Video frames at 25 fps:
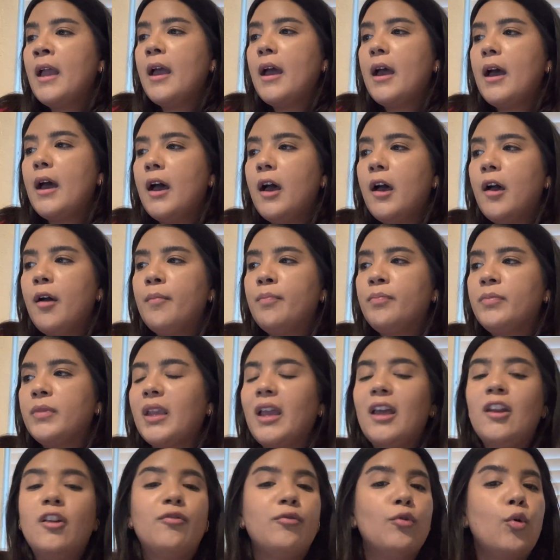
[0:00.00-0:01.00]

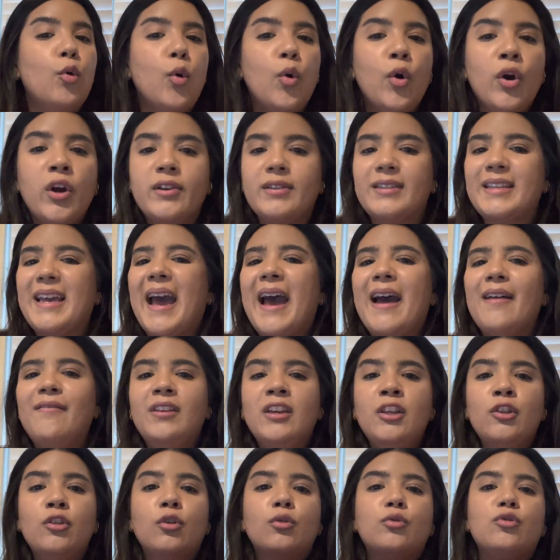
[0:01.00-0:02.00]
And of course,
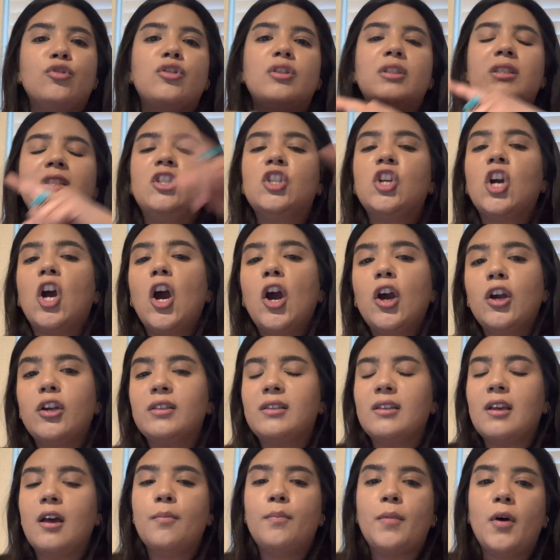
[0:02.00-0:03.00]
having those
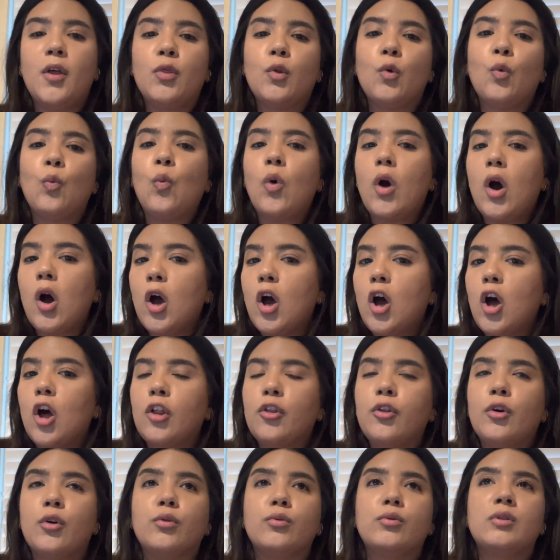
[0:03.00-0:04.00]
charts up on the wall,
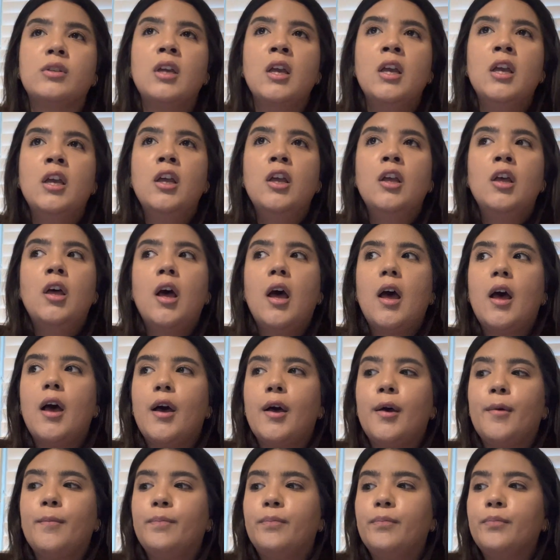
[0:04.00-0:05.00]
those
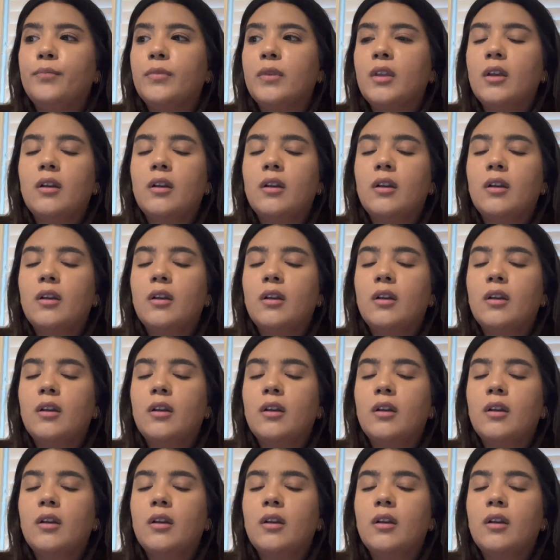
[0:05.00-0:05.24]
um,